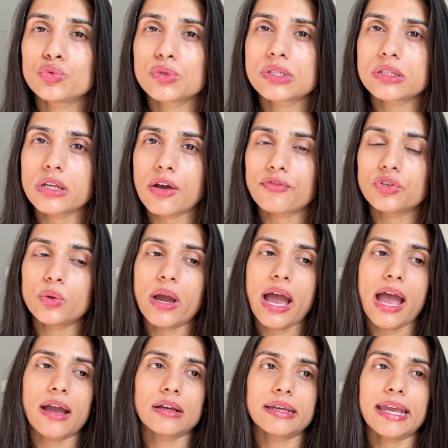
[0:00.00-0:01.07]
stuff, you
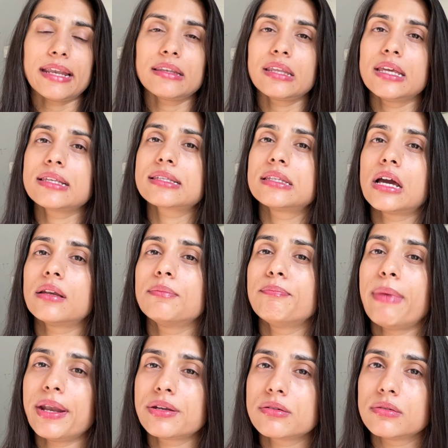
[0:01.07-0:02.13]
get things done
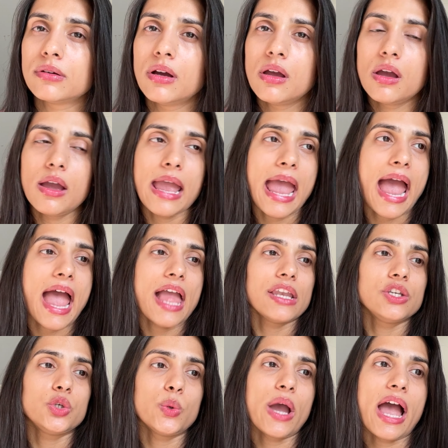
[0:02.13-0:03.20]
better,
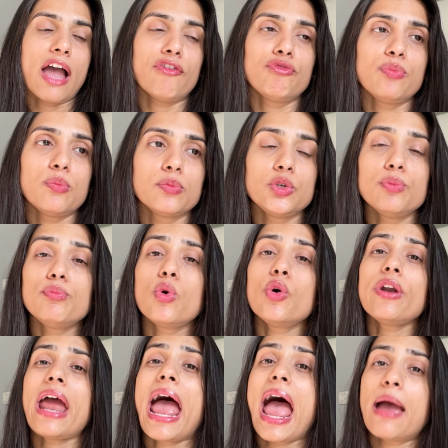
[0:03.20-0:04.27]
and you're
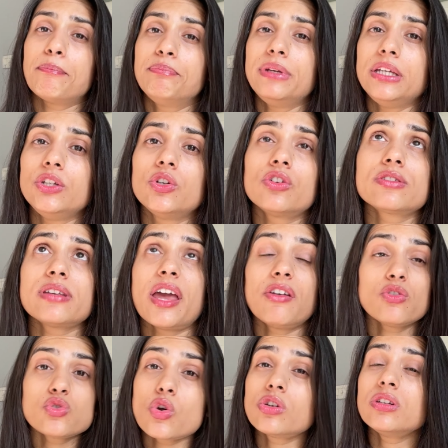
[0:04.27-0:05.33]
more happy. Your
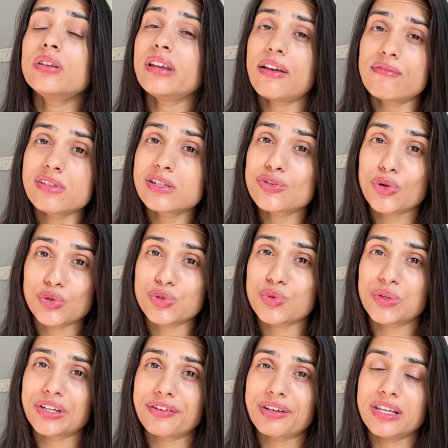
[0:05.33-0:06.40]
serotonin levels also
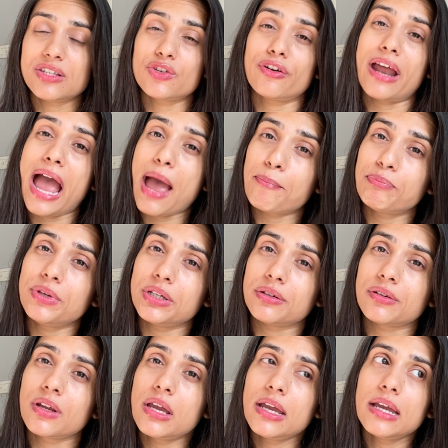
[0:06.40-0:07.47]
increase, you're
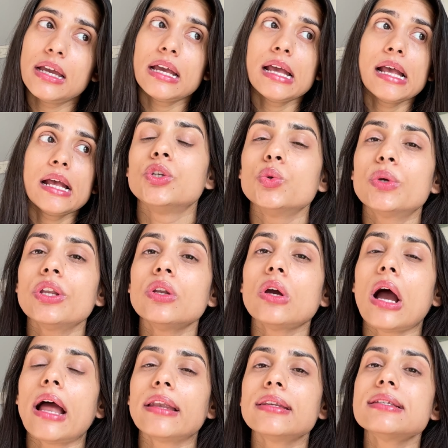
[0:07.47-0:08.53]
happier. You can
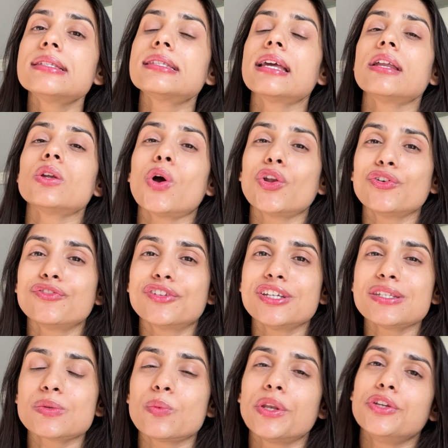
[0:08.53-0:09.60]
understand all of
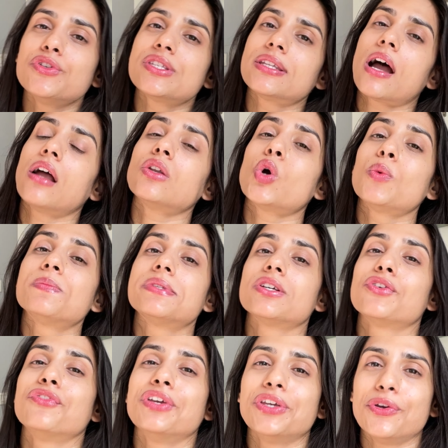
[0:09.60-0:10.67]
this when you start
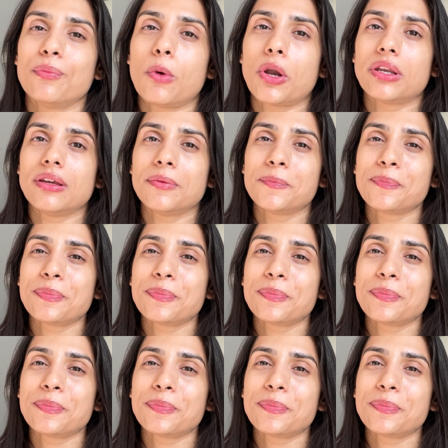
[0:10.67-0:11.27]
observing your body.